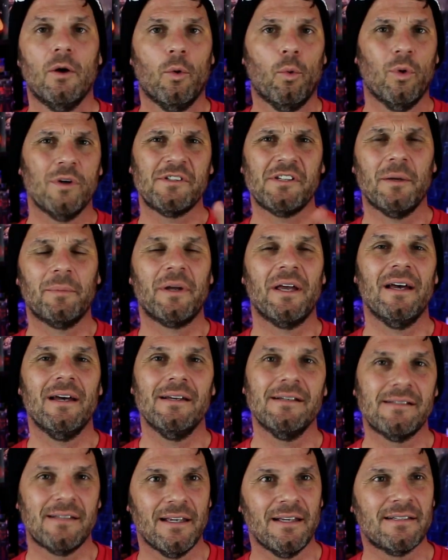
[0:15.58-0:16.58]
What's up,
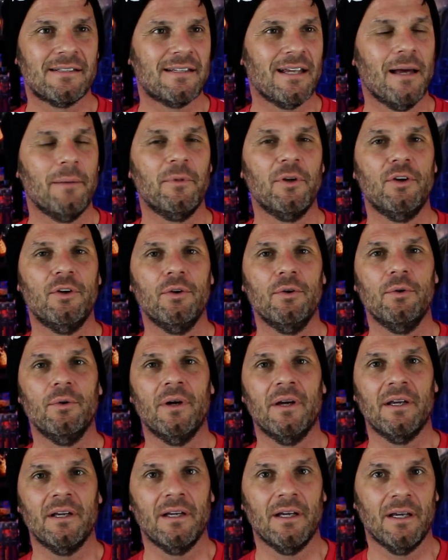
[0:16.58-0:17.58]
guys? It's time to do
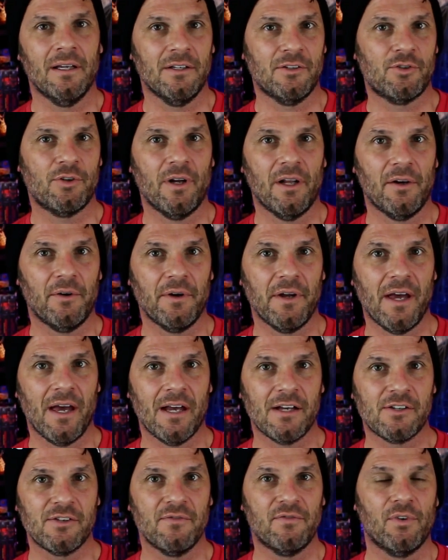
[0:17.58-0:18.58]
a trailer
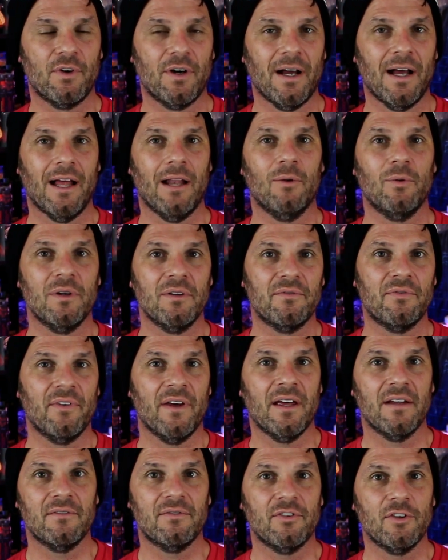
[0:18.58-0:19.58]
reaction for a Halloween
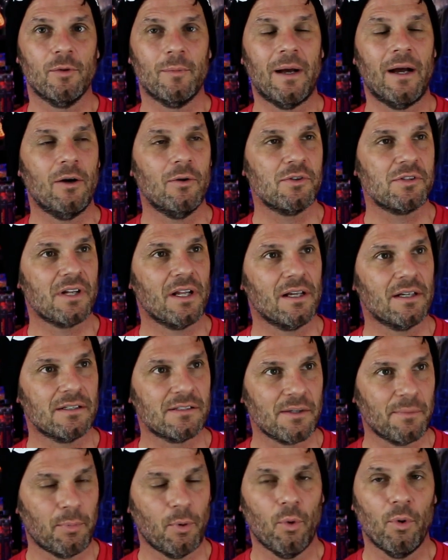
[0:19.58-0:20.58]
fan film. I always like
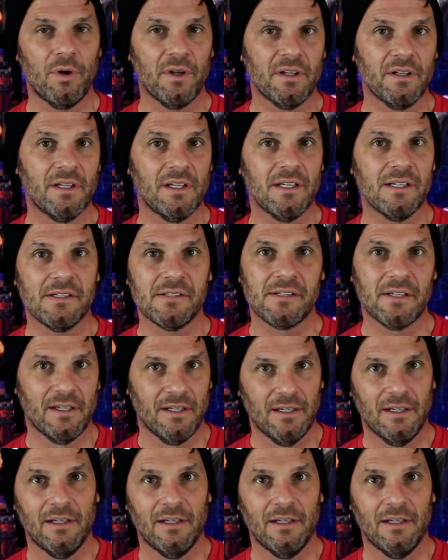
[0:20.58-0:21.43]
supporting these.